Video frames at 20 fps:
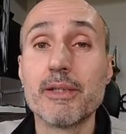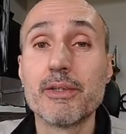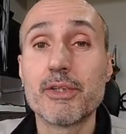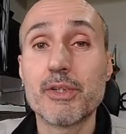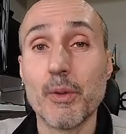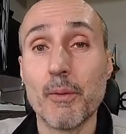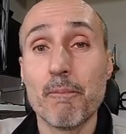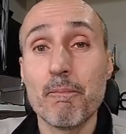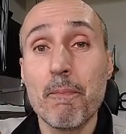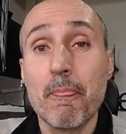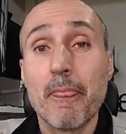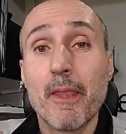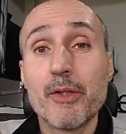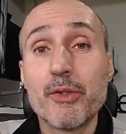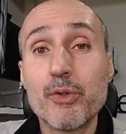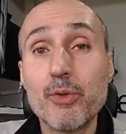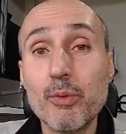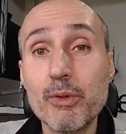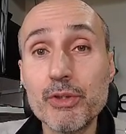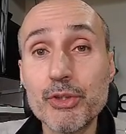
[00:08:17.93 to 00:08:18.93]
So
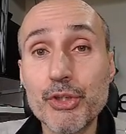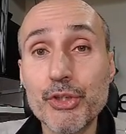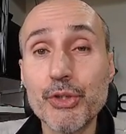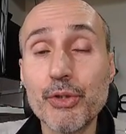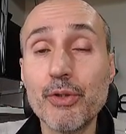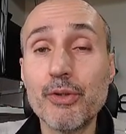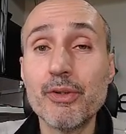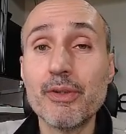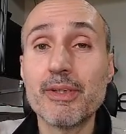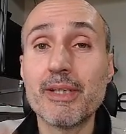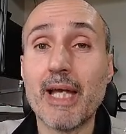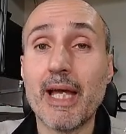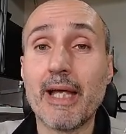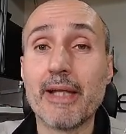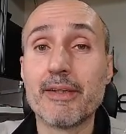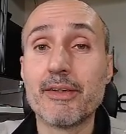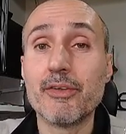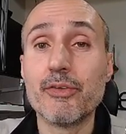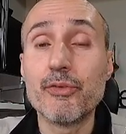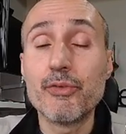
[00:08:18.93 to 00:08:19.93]
to ensure
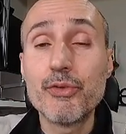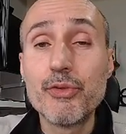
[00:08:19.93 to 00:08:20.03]
that